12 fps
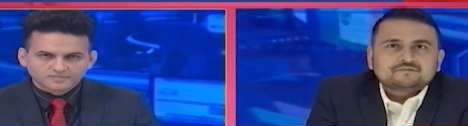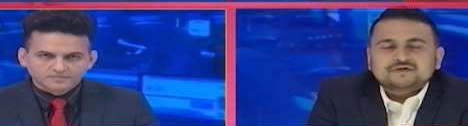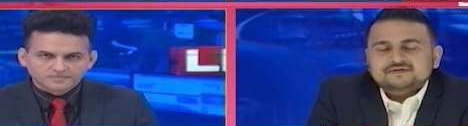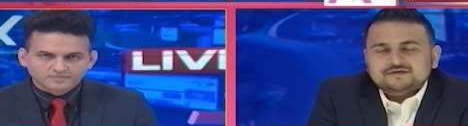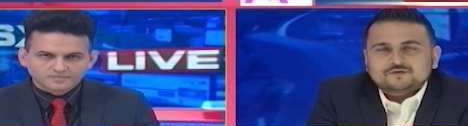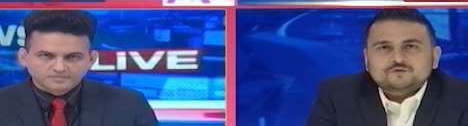Speaker 1: but
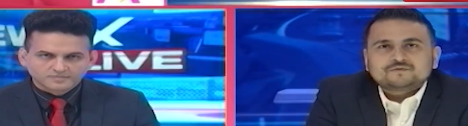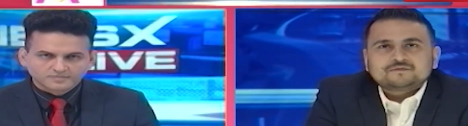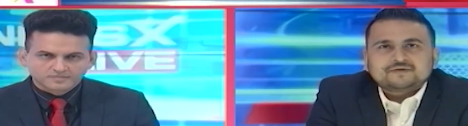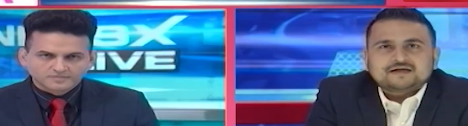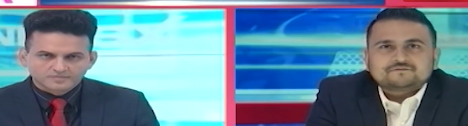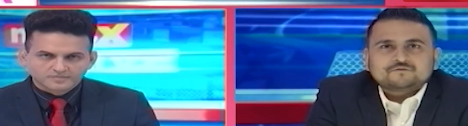it's a global
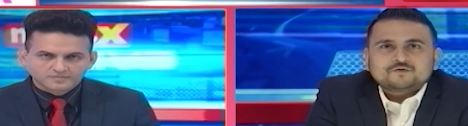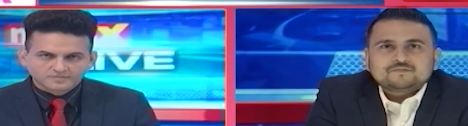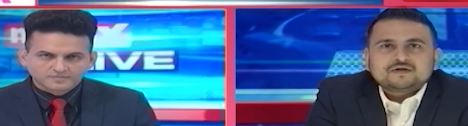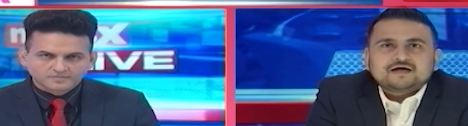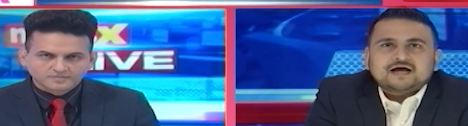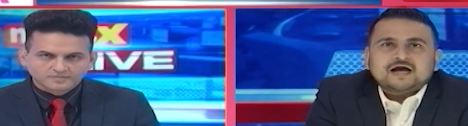platform,
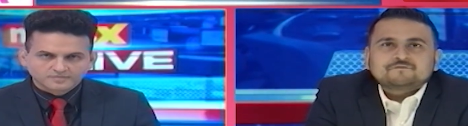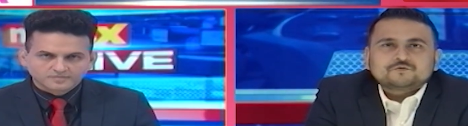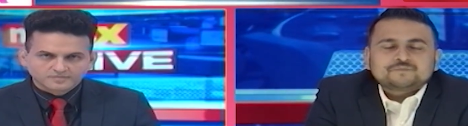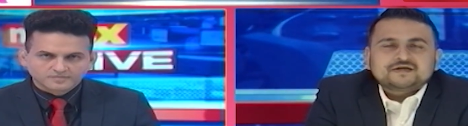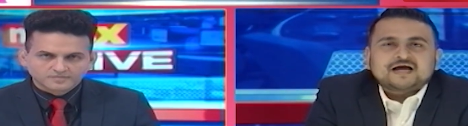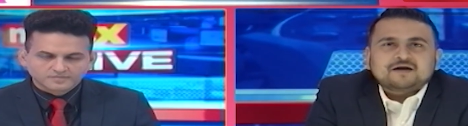and
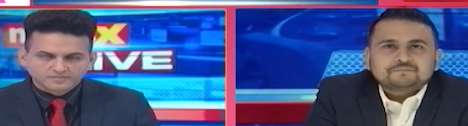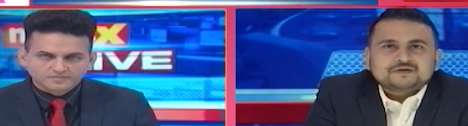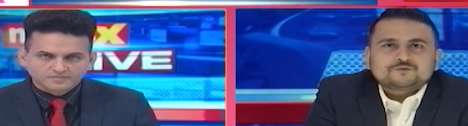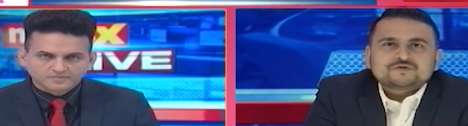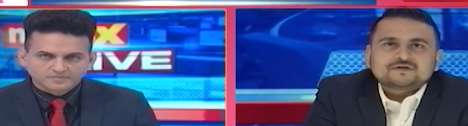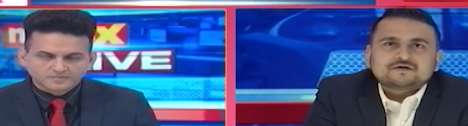we'd be happy
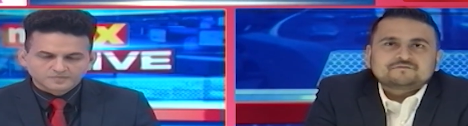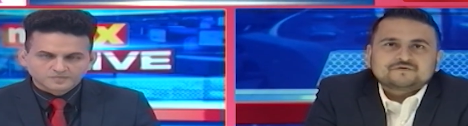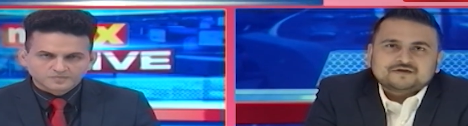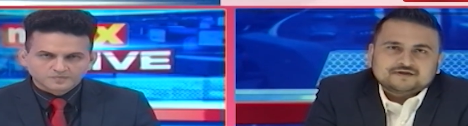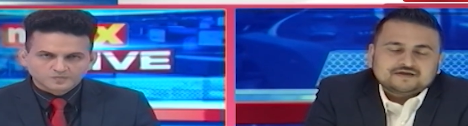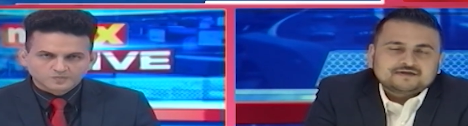to serve
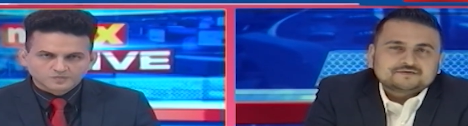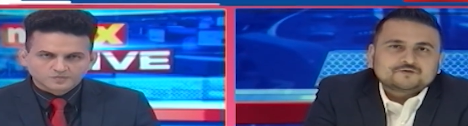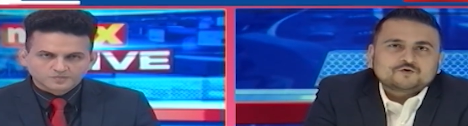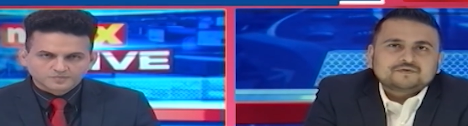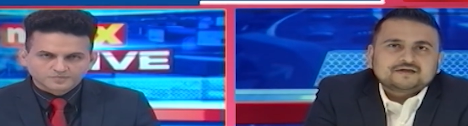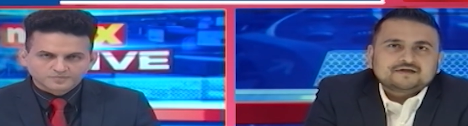it
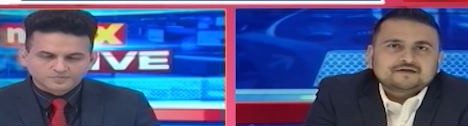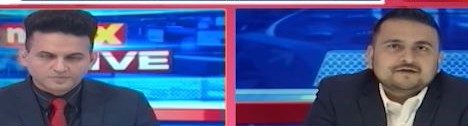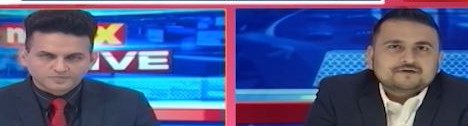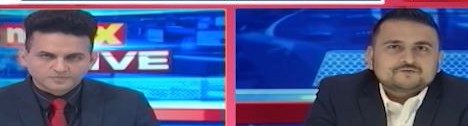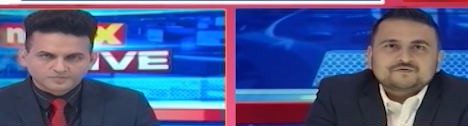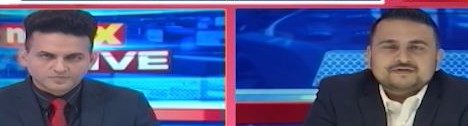globally
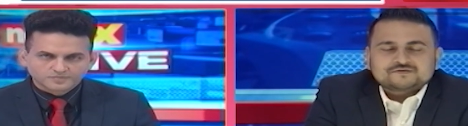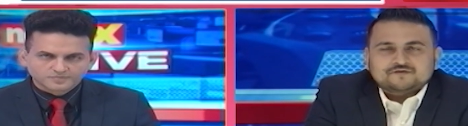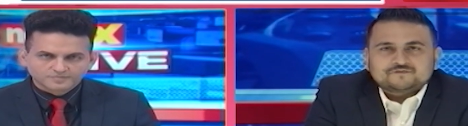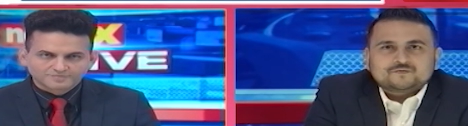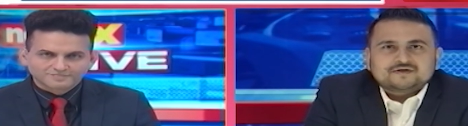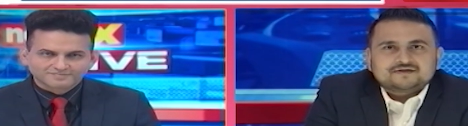to the rest
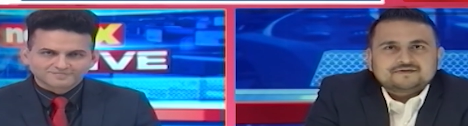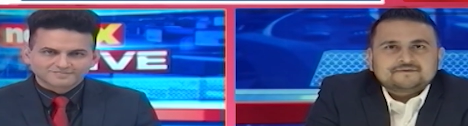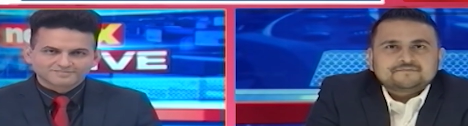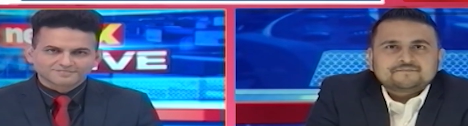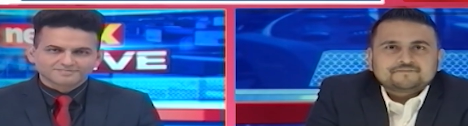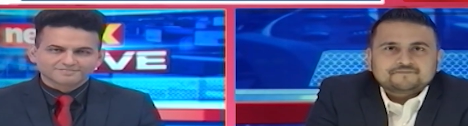of the world.
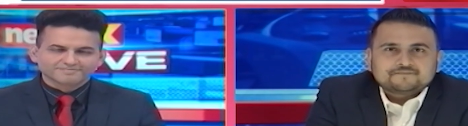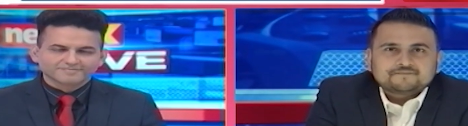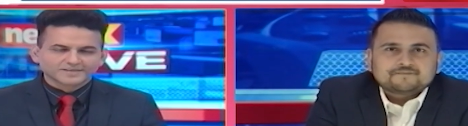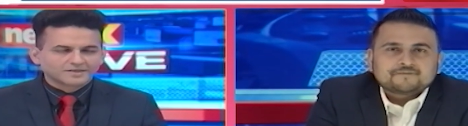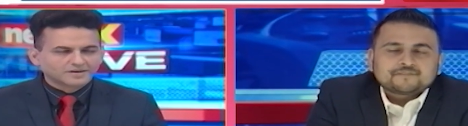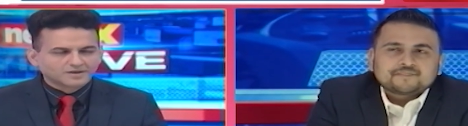
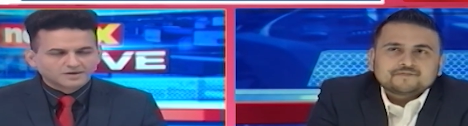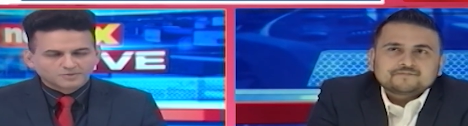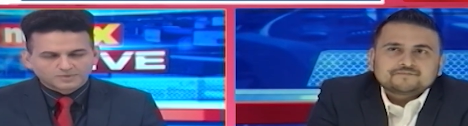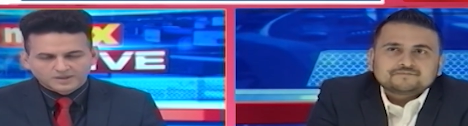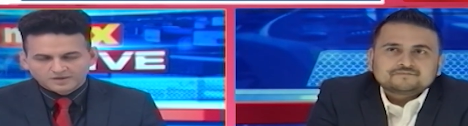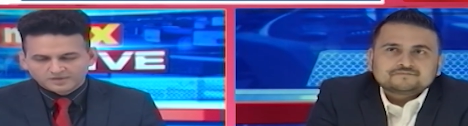
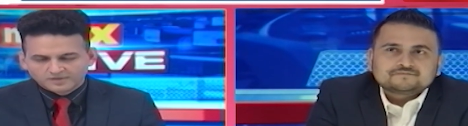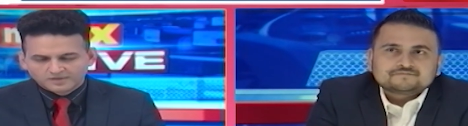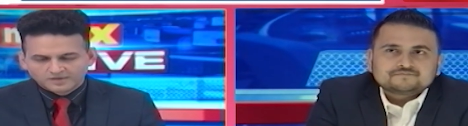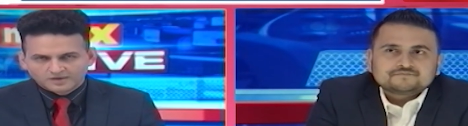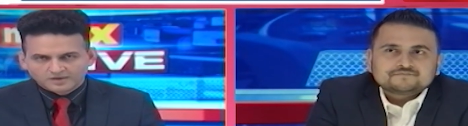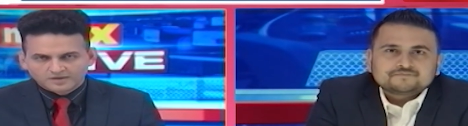
Speaker 2: Well,
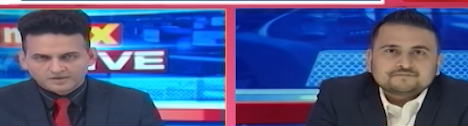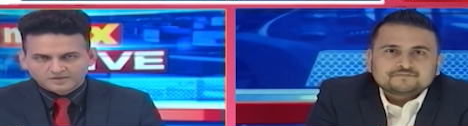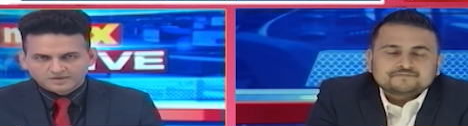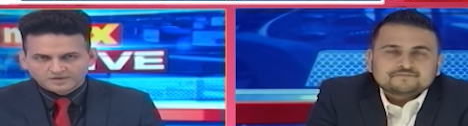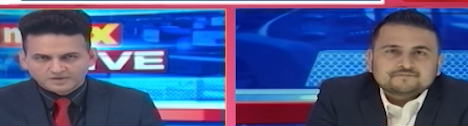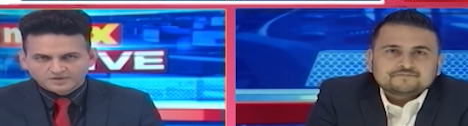
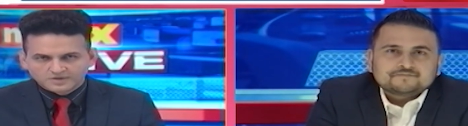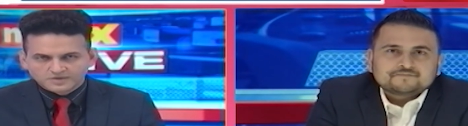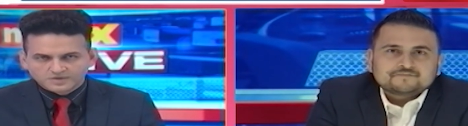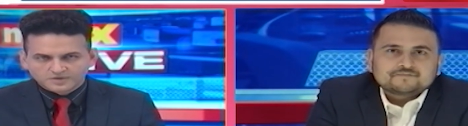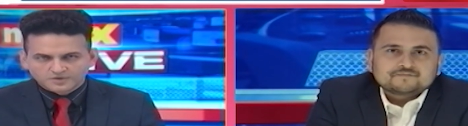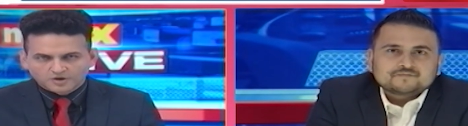Ankit, this
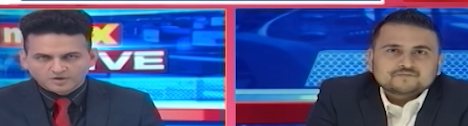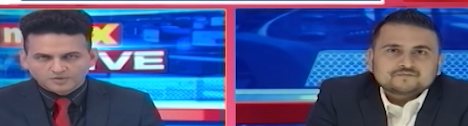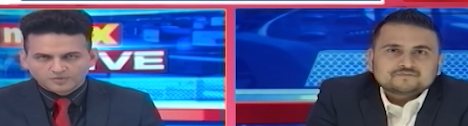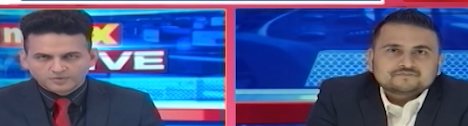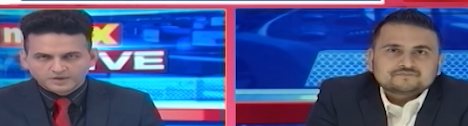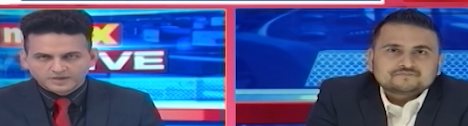is not
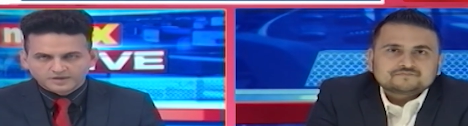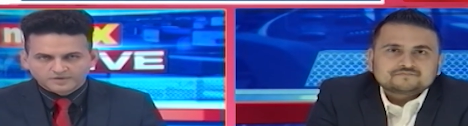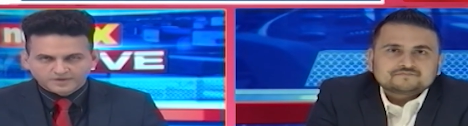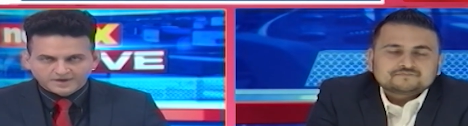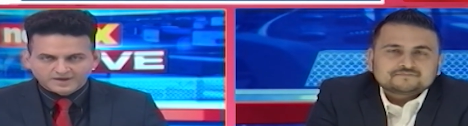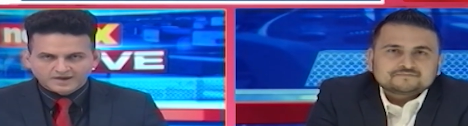only a
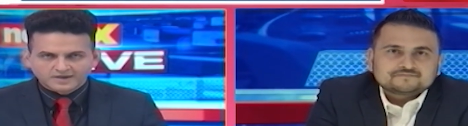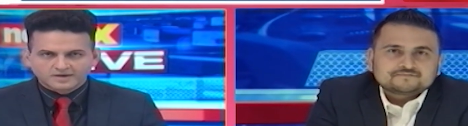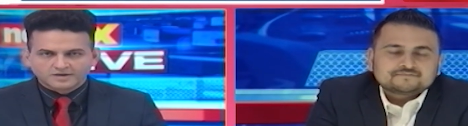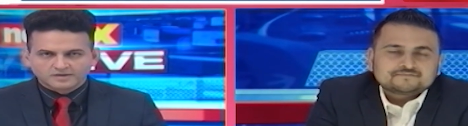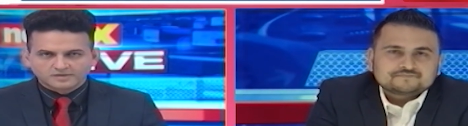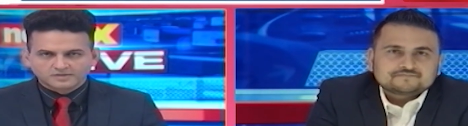great
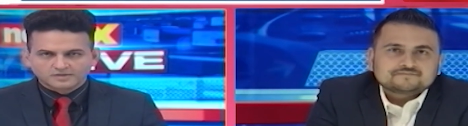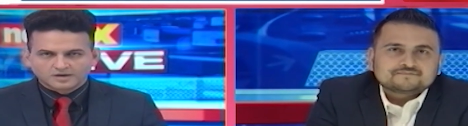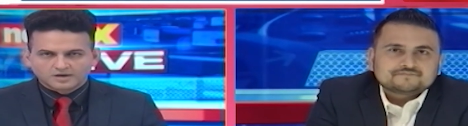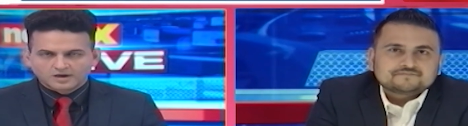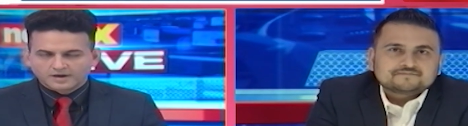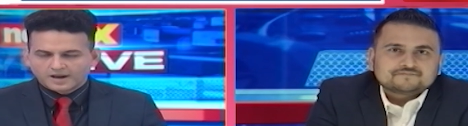idea,
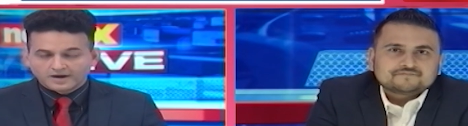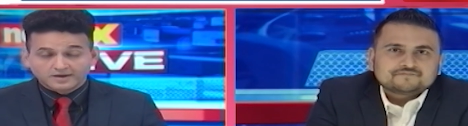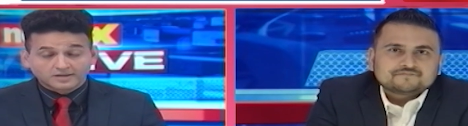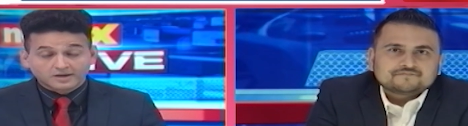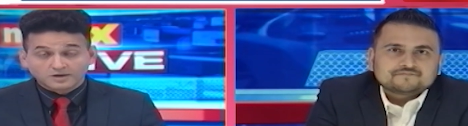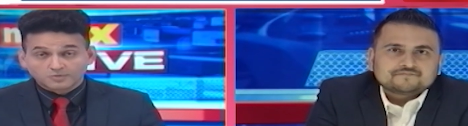an
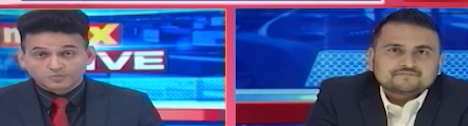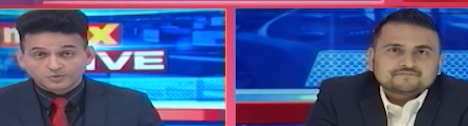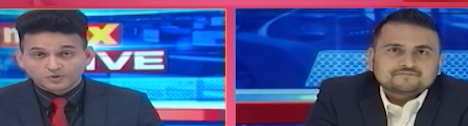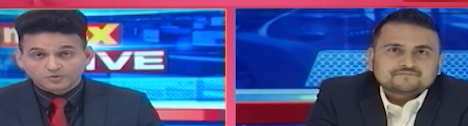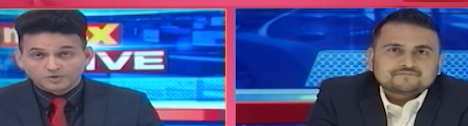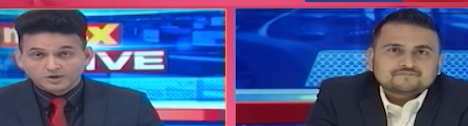idea that,
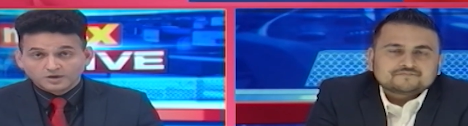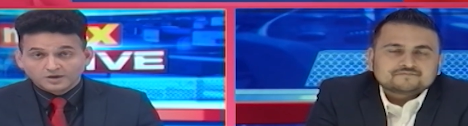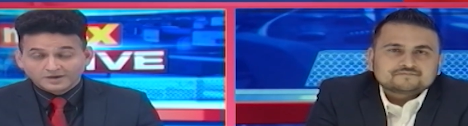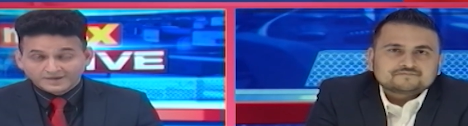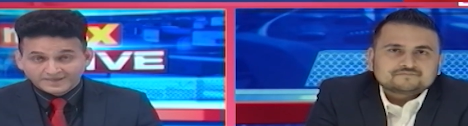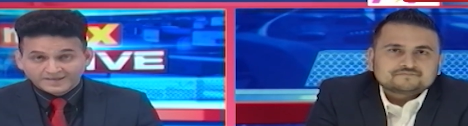you know,
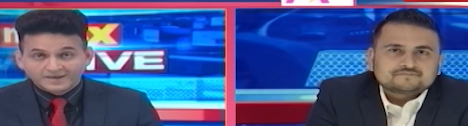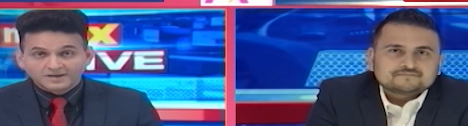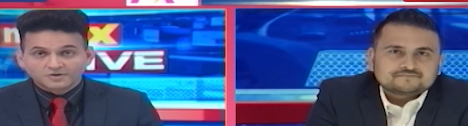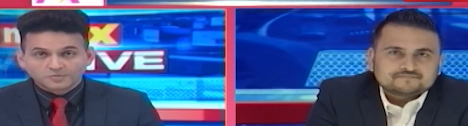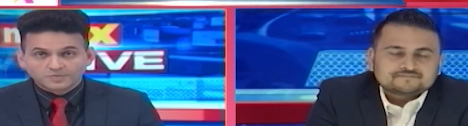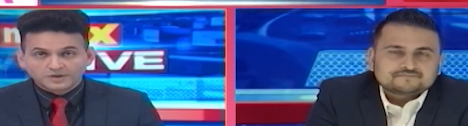
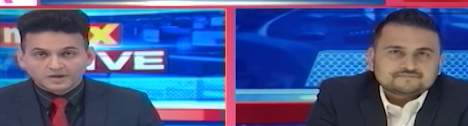needed to be